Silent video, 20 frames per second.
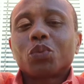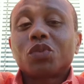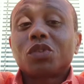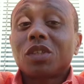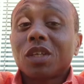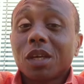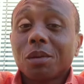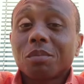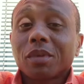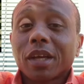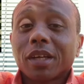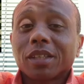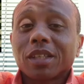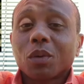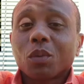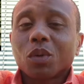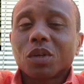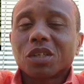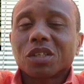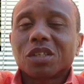seemed
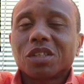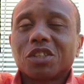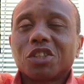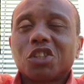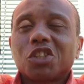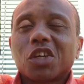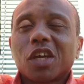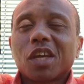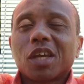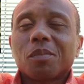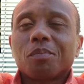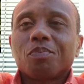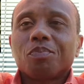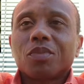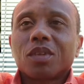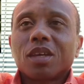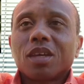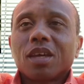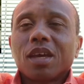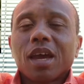like they were in good shape,
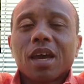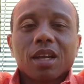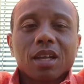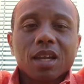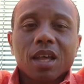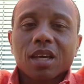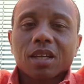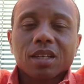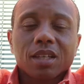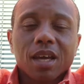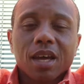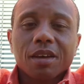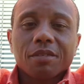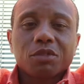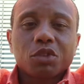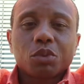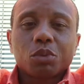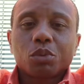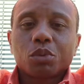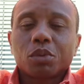had a lot of
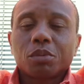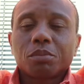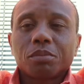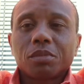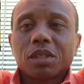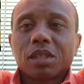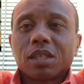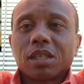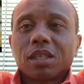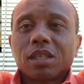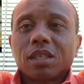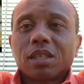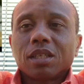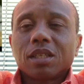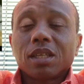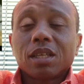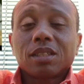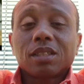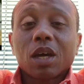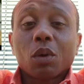life to them.
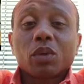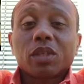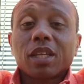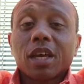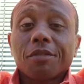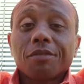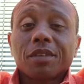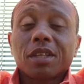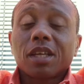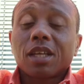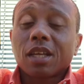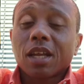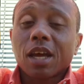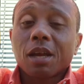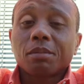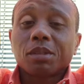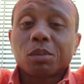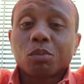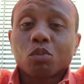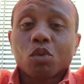Things I would definitely
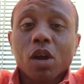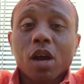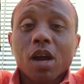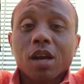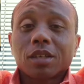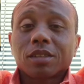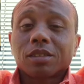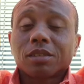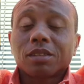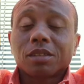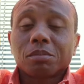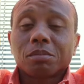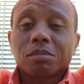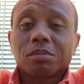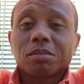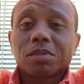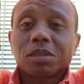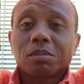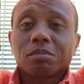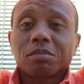climb some rocks and
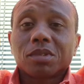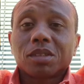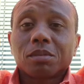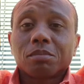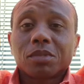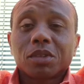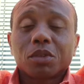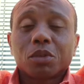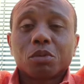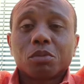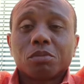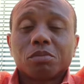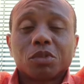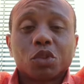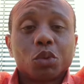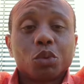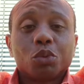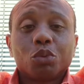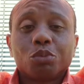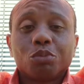some little
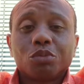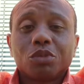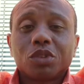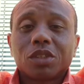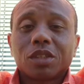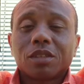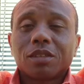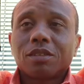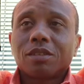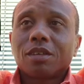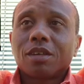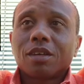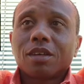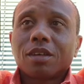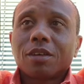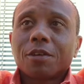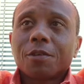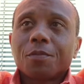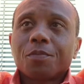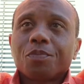dunes and
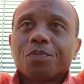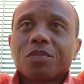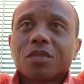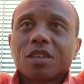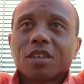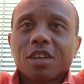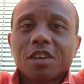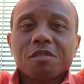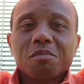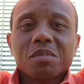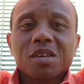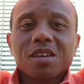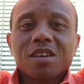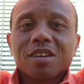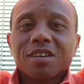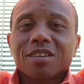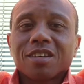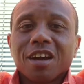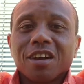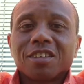give
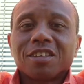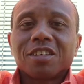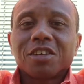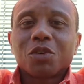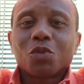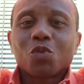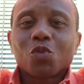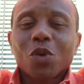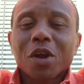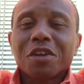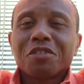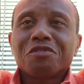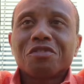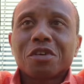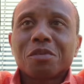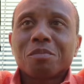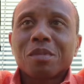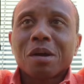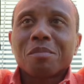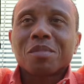me a good run
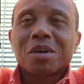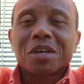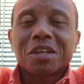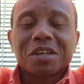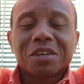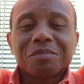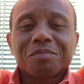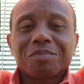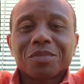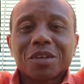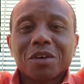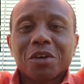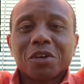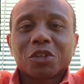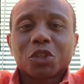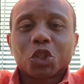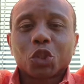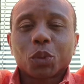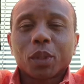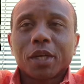for my money
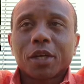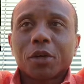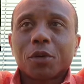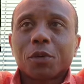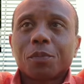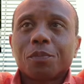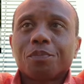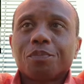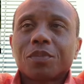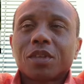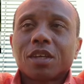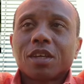on the trail.